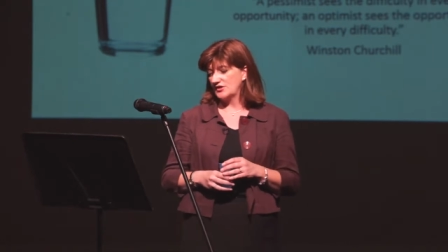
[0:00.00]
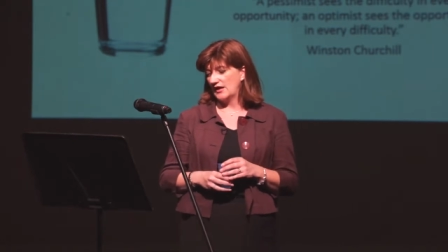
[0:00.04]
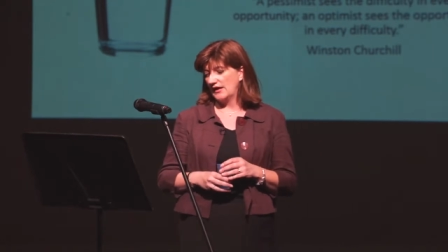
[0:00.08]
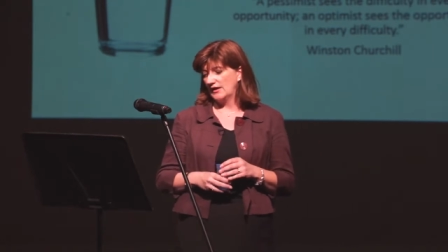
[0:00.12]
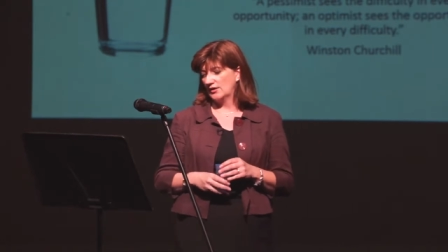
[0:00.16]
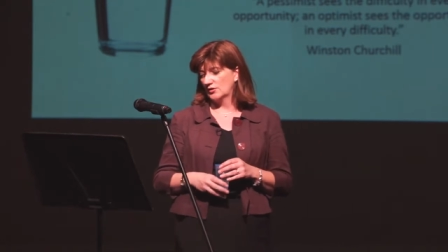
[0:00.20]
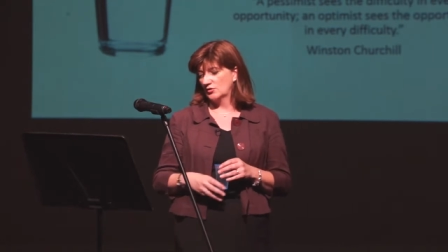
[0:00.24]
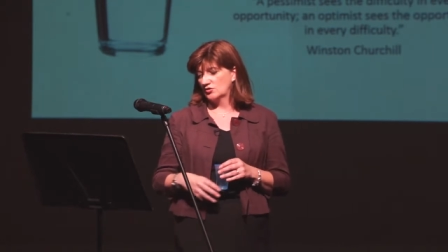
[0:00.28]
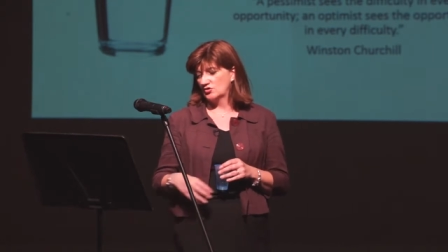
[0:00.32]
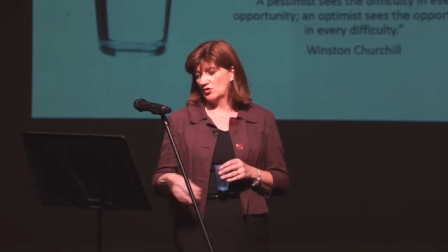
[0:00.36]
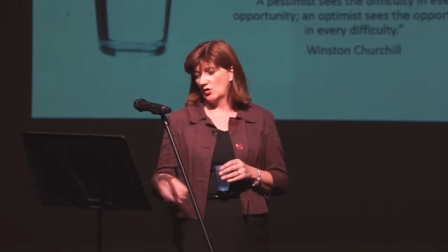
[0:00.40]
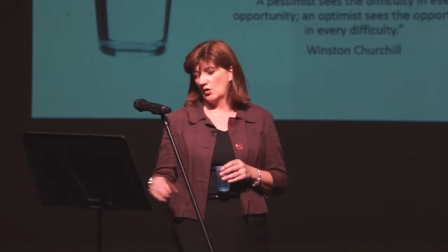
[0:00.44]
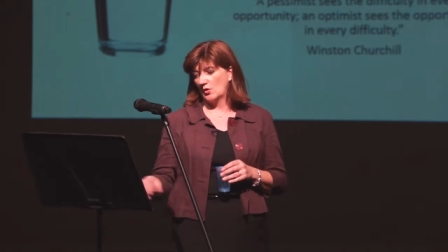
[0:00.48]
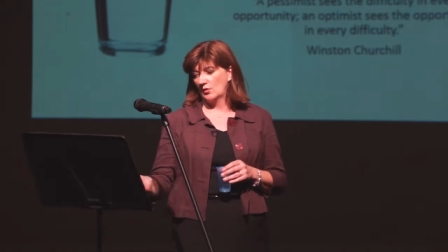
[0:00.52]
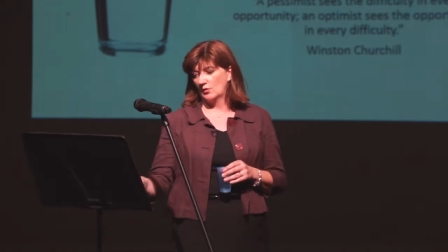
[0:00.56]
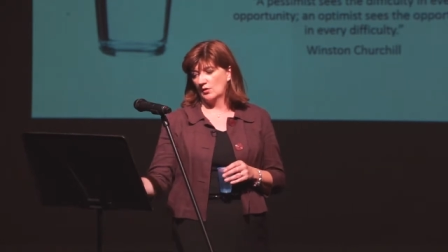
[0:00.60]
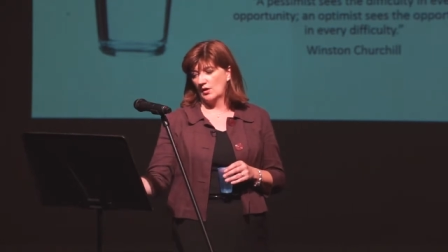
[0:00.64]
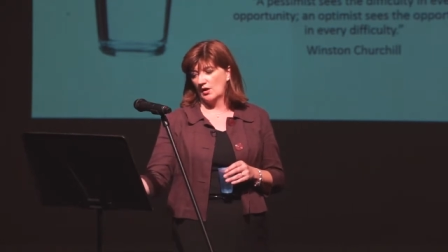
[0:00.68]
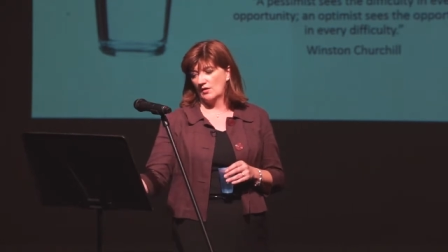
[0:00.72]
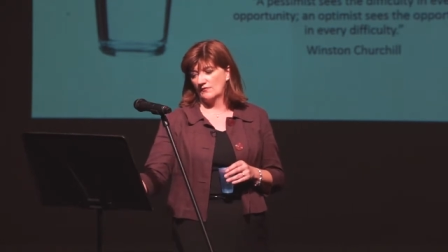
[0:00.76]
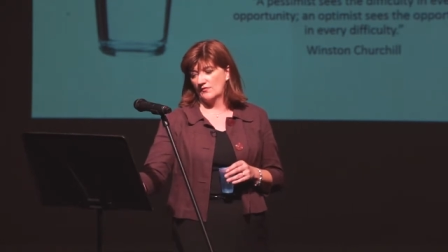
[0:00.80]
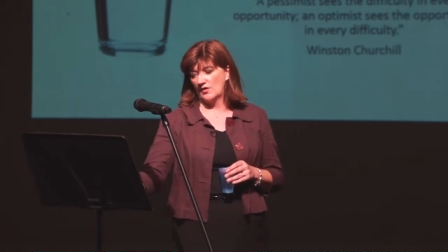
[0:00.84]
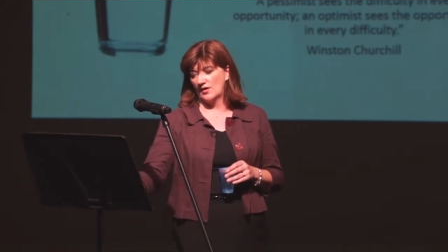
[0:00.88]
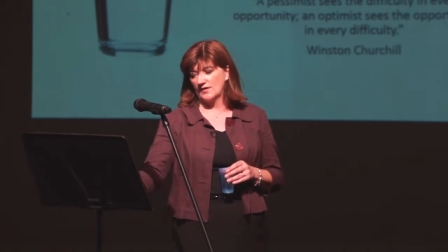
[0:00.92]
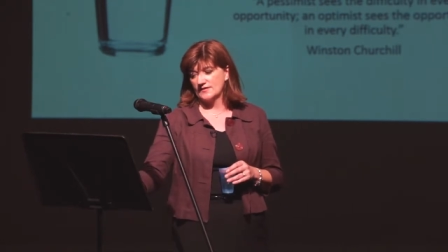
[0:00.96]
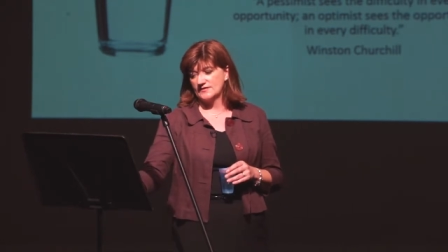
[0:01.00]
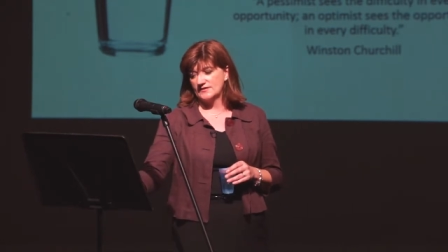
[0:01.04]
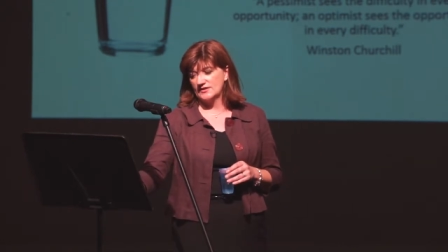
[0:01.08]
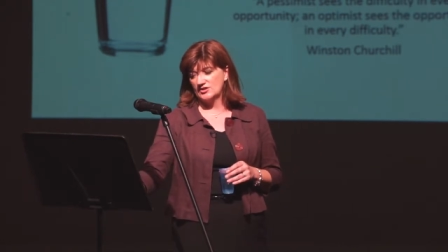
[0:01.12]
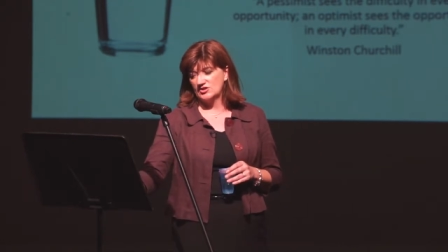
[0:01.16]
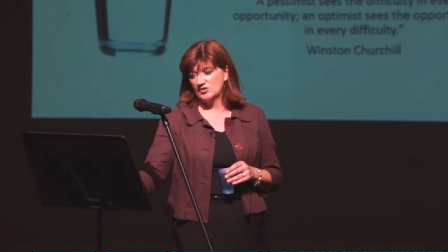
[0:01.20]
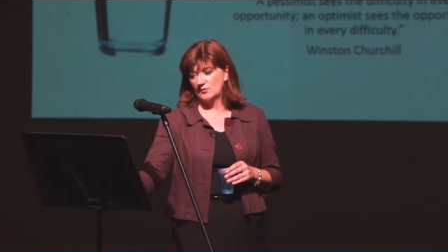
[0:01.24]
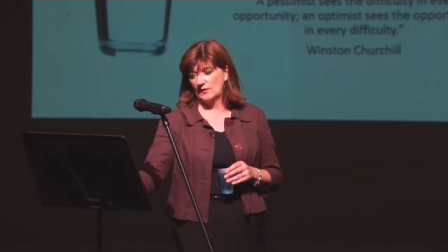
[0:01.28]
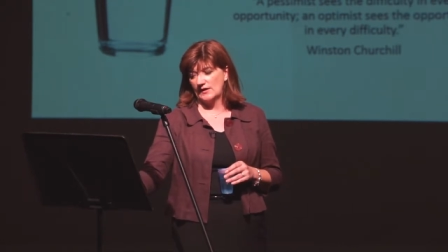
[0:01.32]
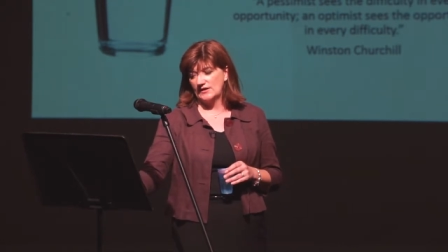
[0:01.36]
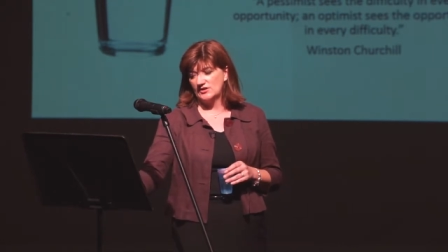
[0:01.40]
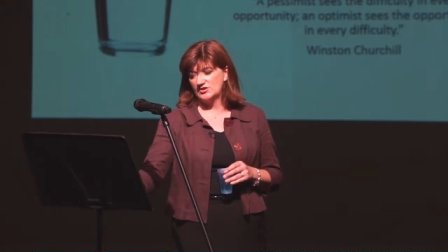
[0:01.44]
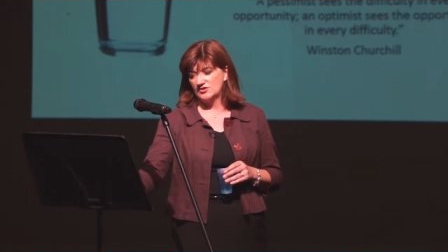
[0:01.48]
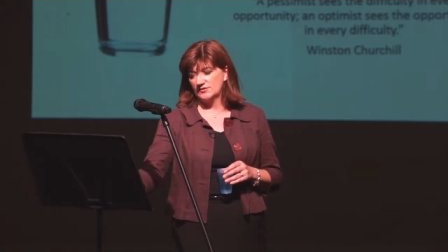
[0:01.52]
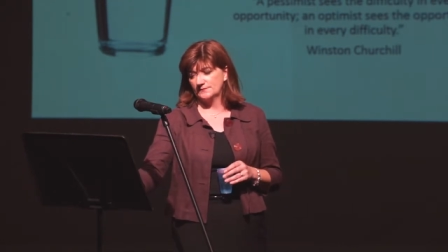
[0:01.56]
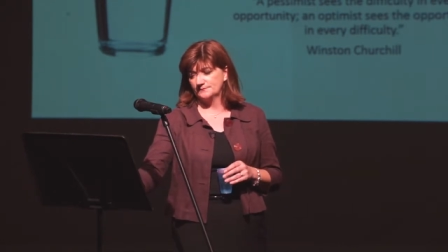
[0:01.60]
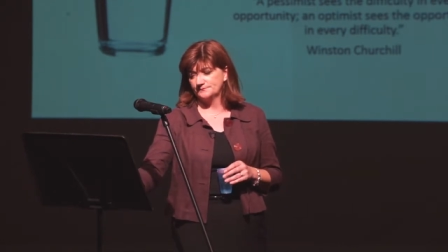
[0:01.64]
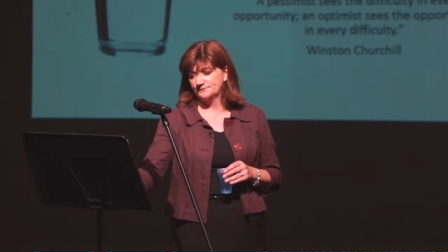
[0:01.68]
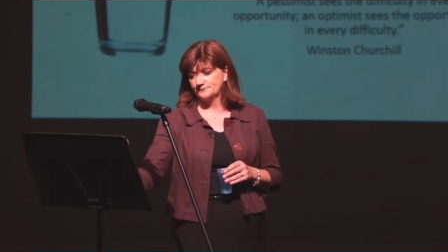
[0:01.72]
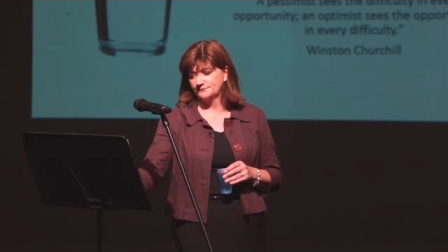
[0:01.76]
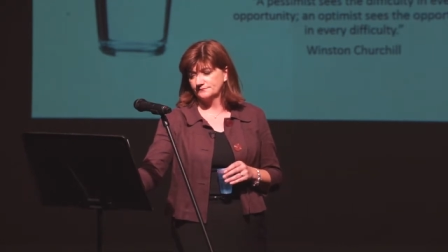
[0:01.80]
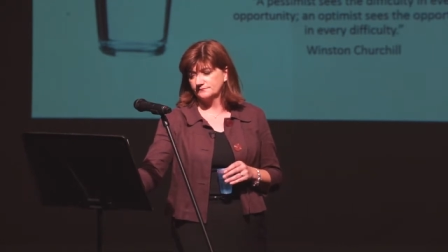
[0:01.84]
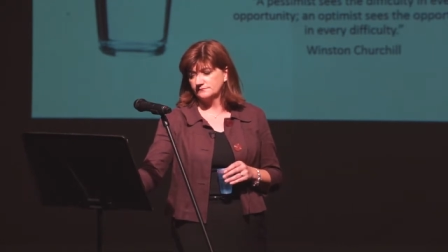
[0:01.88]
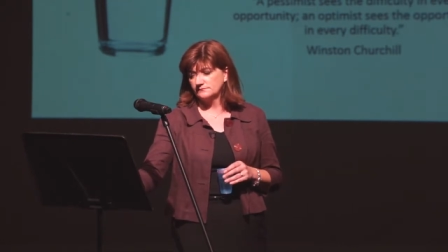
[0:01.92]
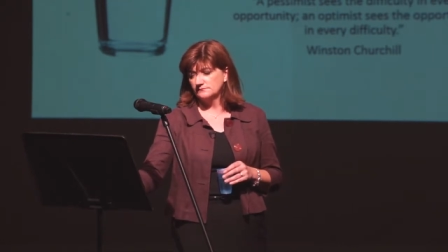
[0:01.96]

take control of our situation.